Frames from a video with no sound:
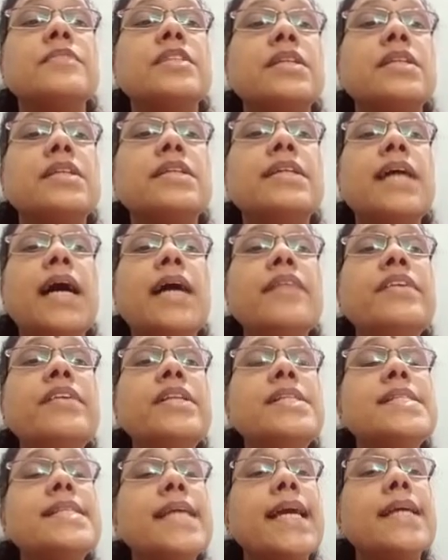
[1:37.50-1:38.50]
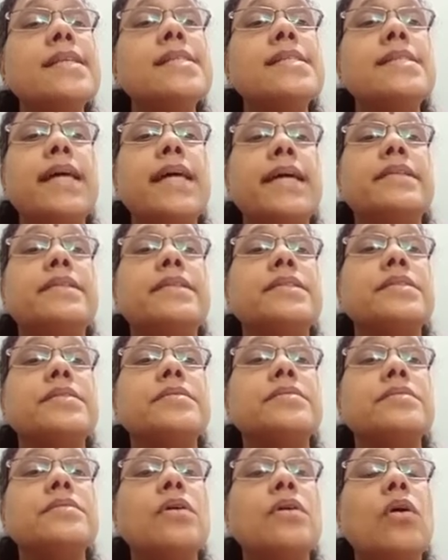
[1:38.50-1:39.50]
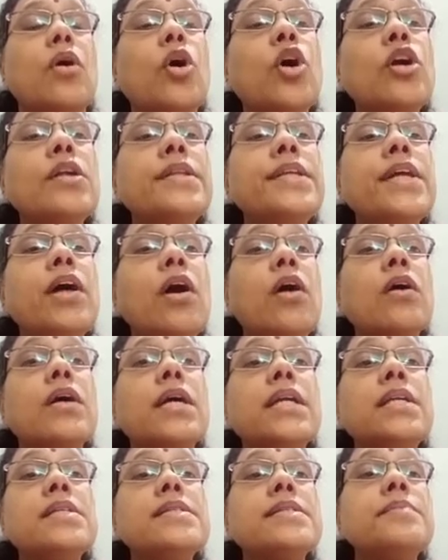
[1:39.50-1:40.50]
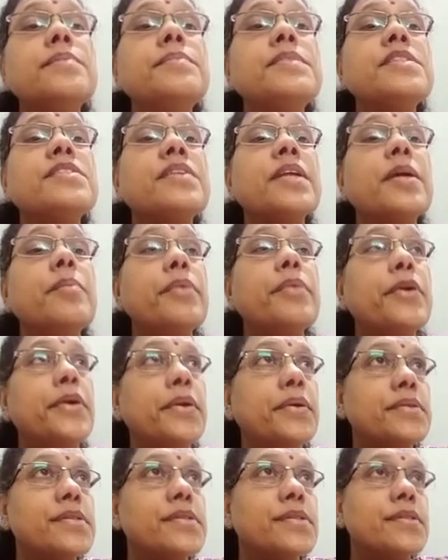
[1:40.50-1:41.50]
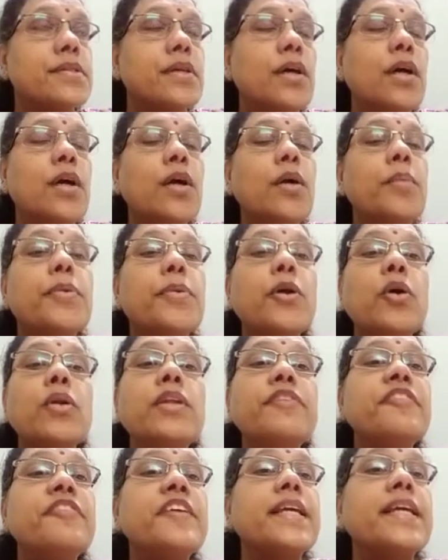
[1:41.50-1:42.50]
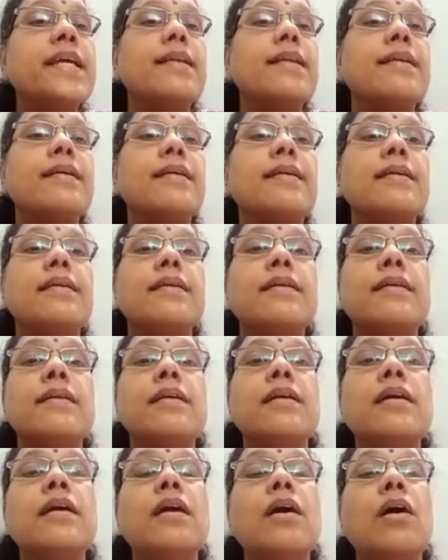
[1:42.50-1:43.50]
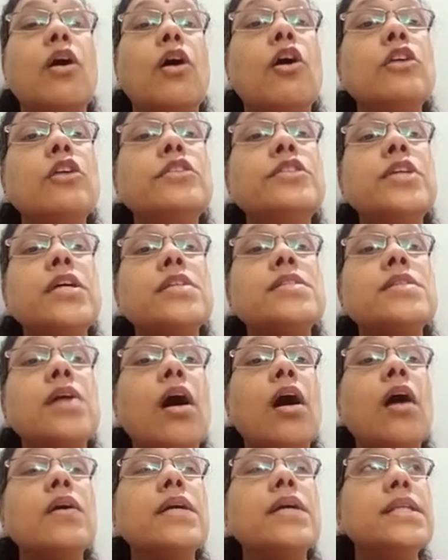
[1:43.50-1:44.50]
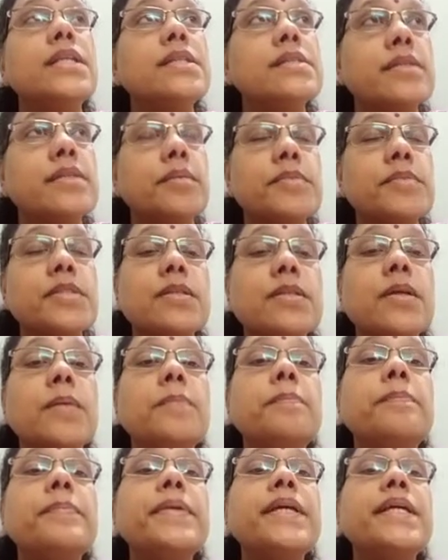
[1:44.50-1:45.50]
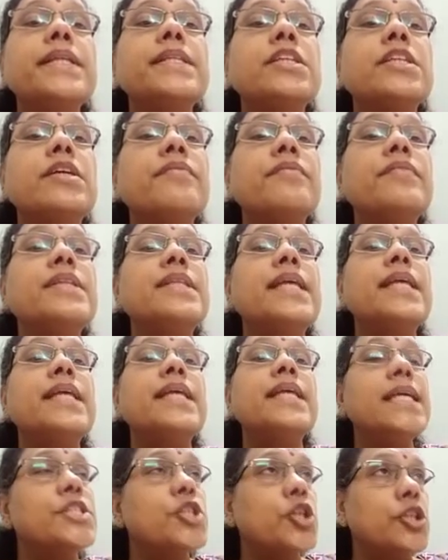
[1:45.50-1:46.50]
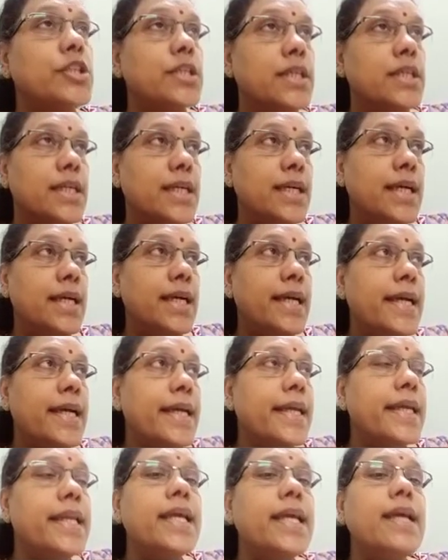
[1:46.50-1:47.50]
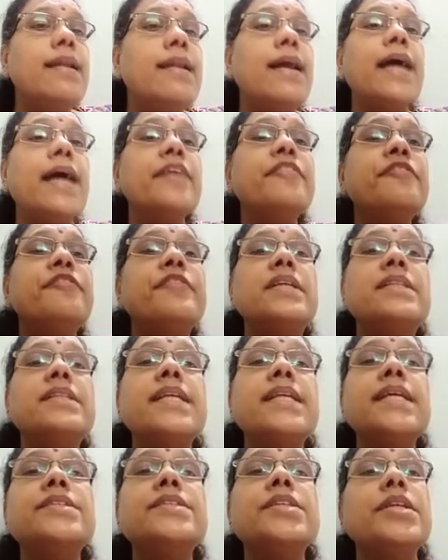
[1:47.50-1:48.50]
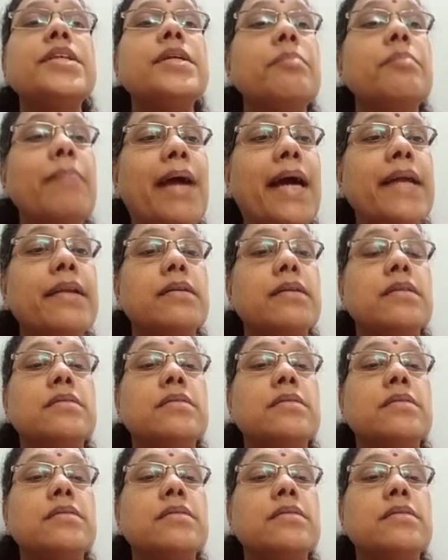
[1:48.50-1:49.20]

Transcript: Darwin says that all the organisms reproduce prolifically. All those organisms compete with each other in a life-threatening manner.